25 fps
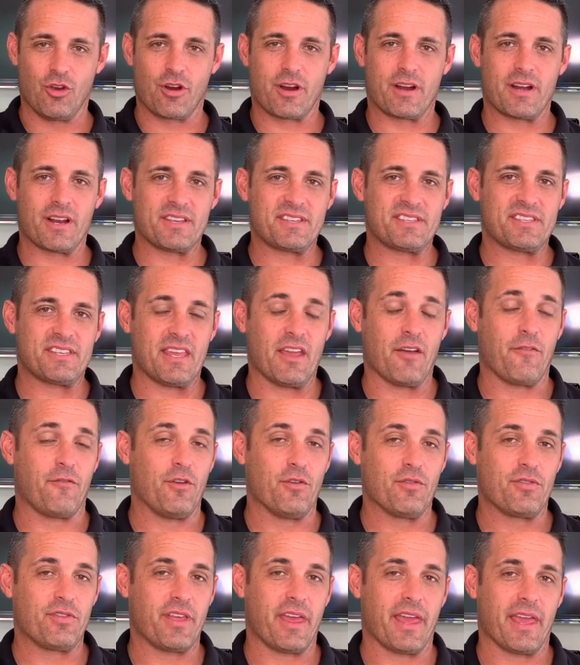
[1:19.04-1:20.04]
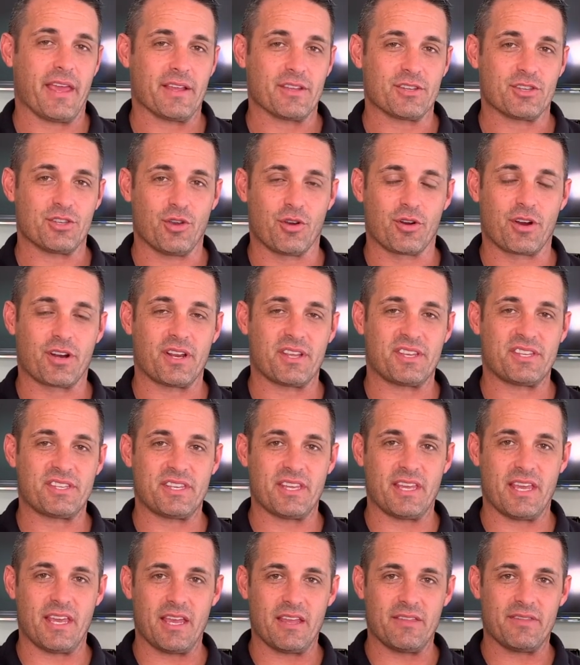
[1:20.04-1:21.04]
going to see a few things. You're going to
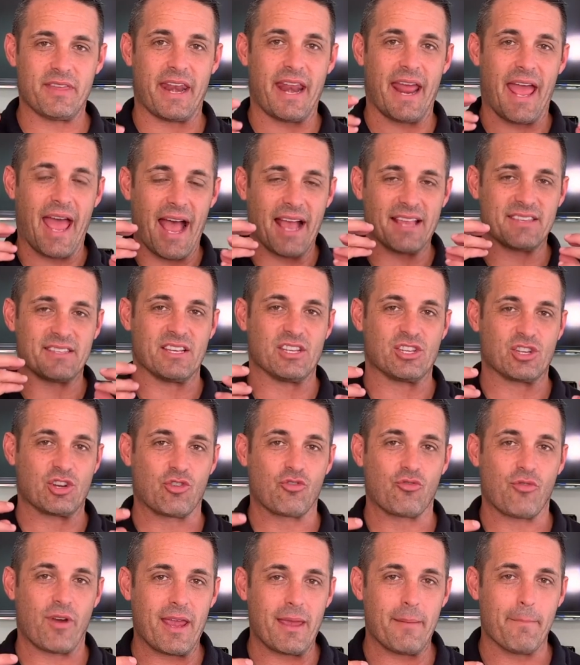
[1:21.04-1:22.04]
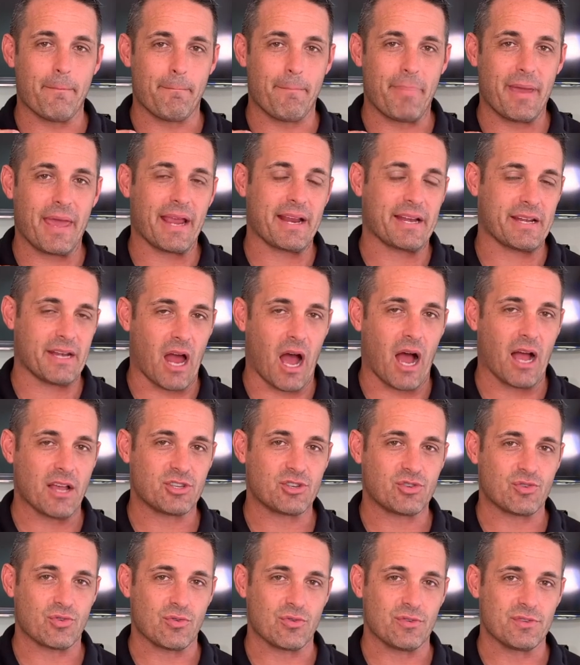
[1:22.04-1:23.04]
see that it has these great big
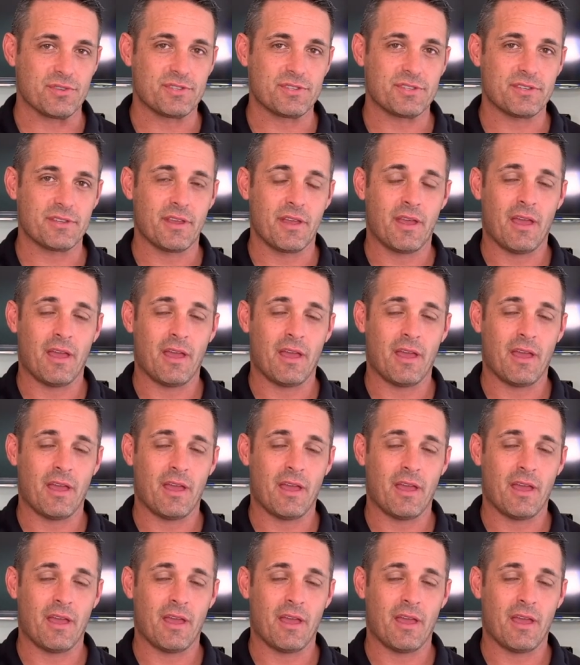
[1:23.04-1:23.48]
nostrils,